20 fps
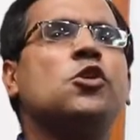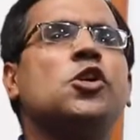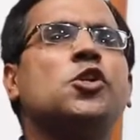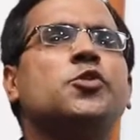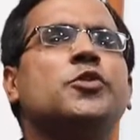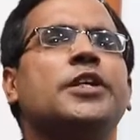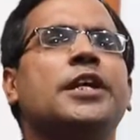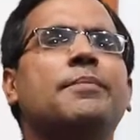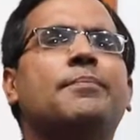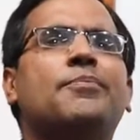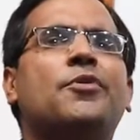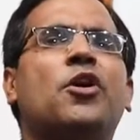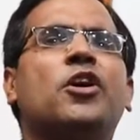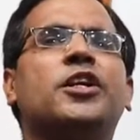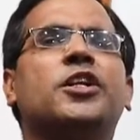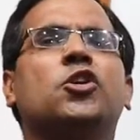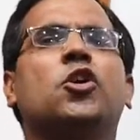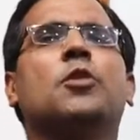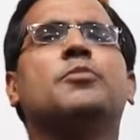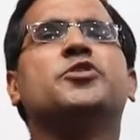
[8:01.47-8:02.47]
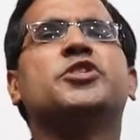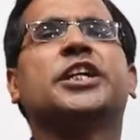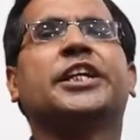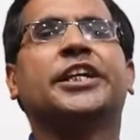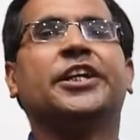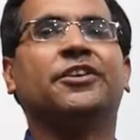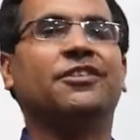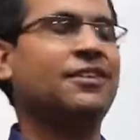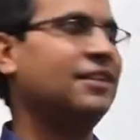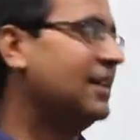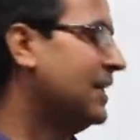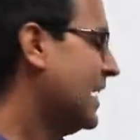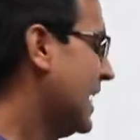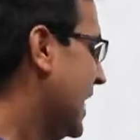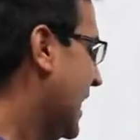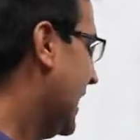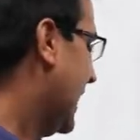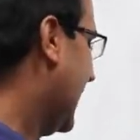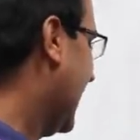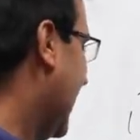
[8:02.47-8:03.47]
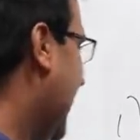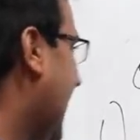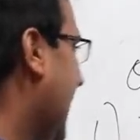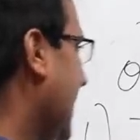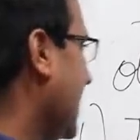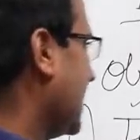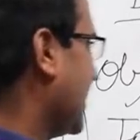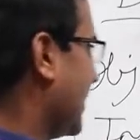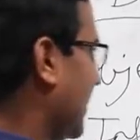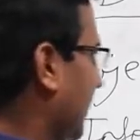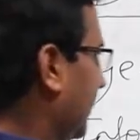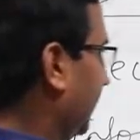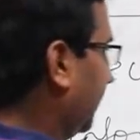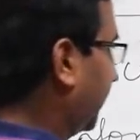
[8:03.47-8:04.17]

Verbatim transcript: also an important objective. Next,